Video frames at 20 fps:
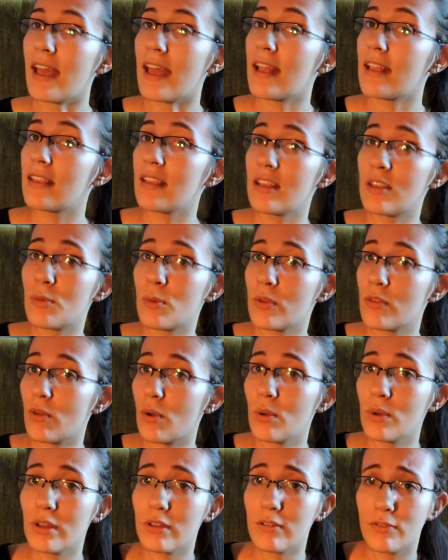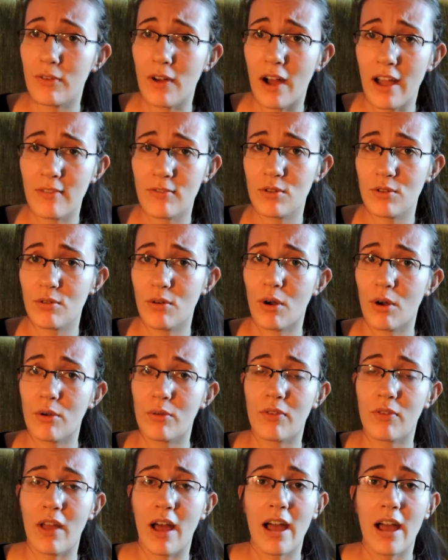And it was only
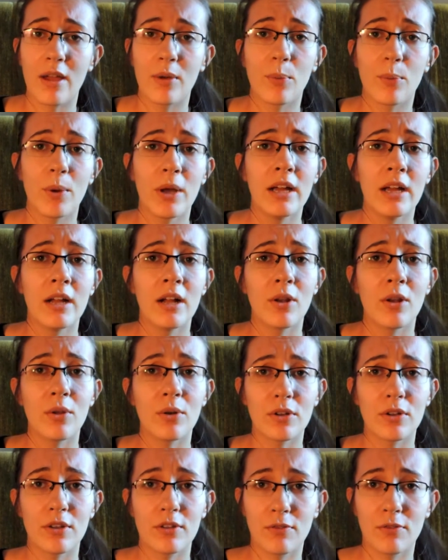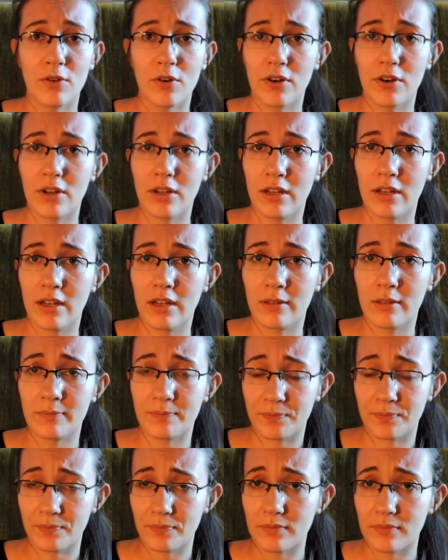€5. I looked for
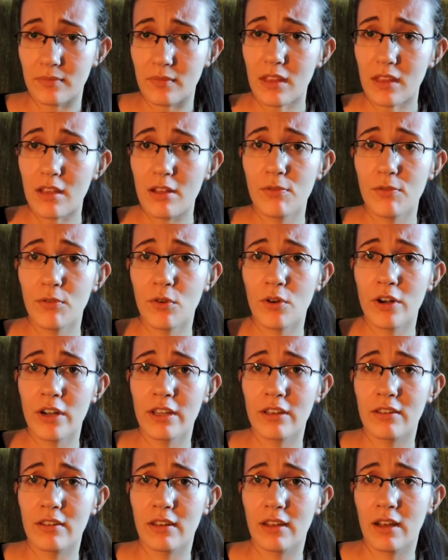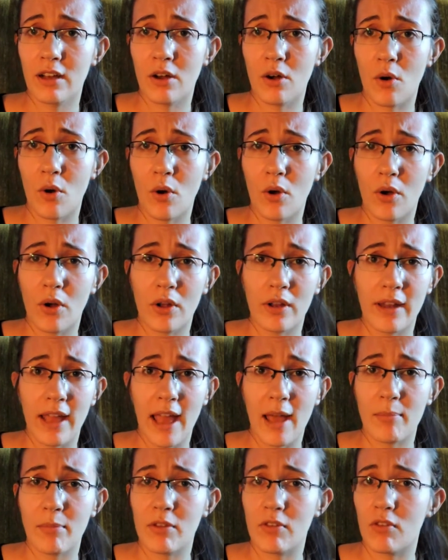it on
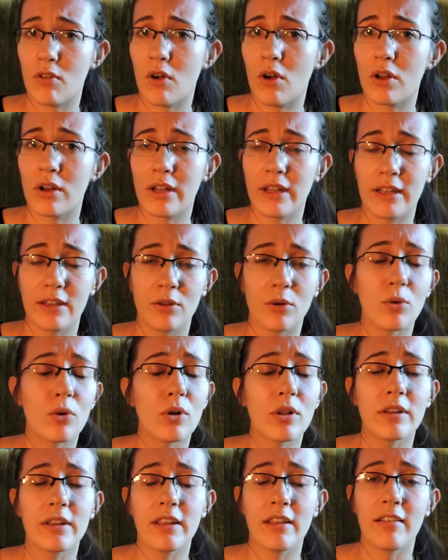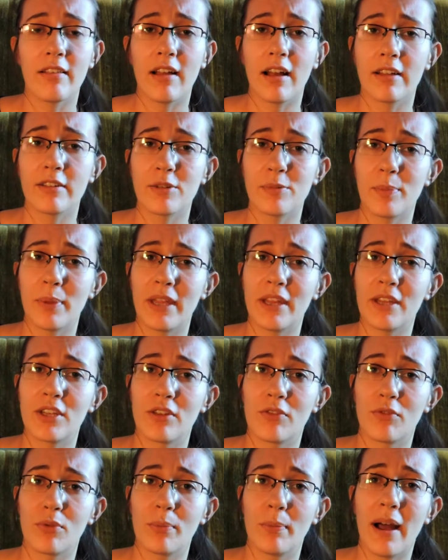Amazon and all these other
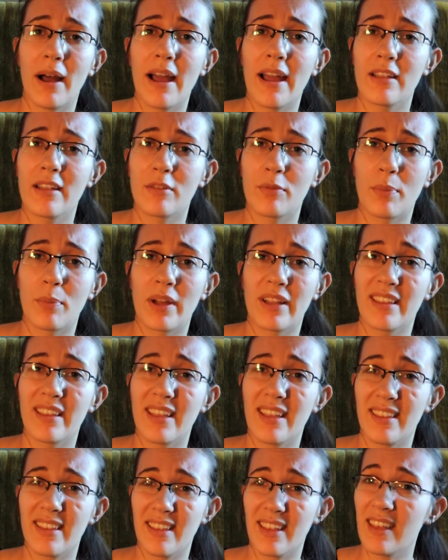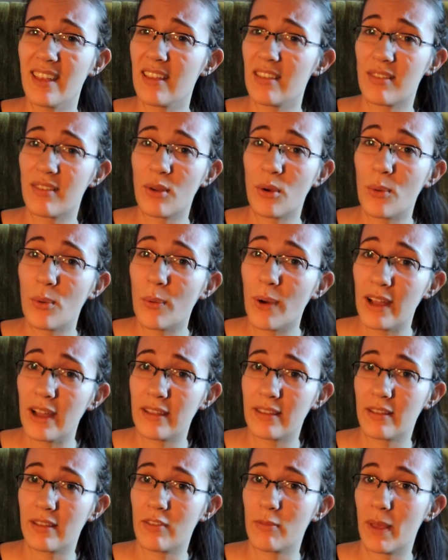pages to buy it, but it is
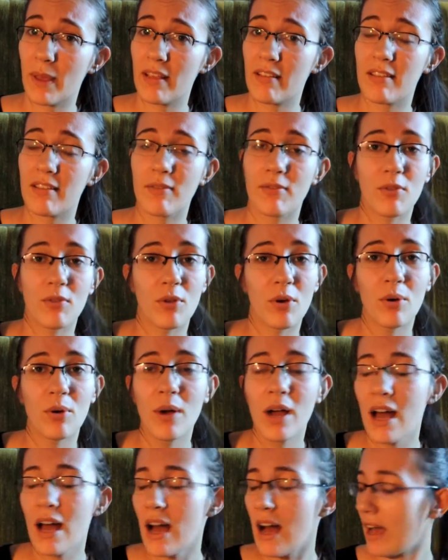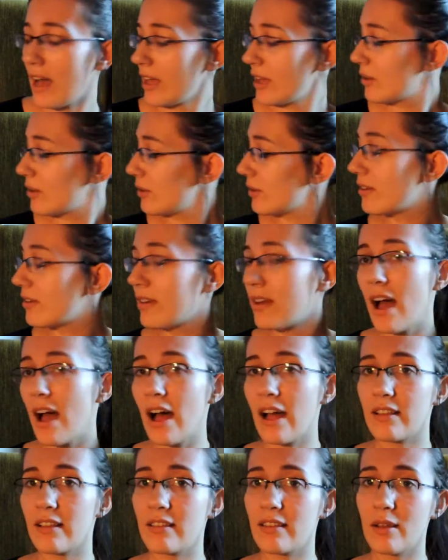quite expensive, so I could
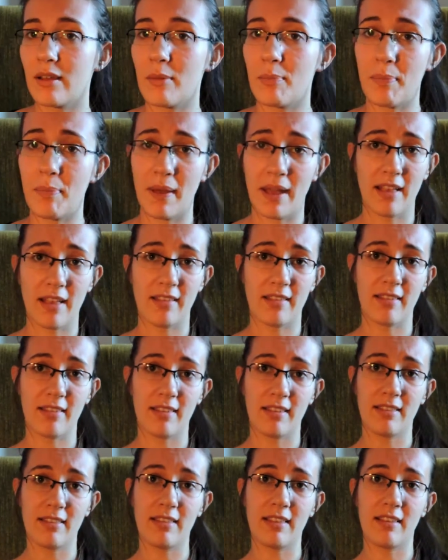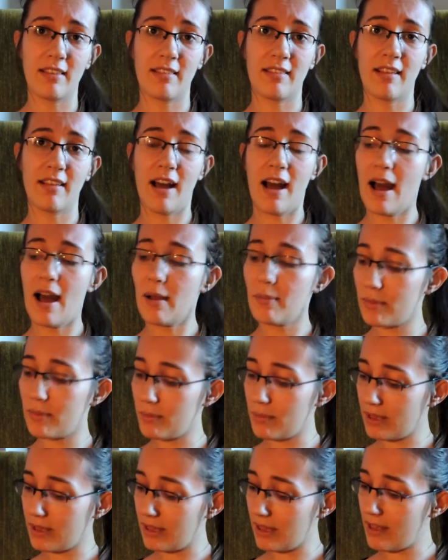not pass this
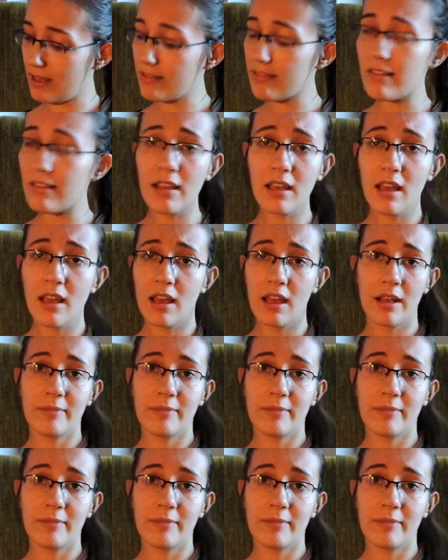up because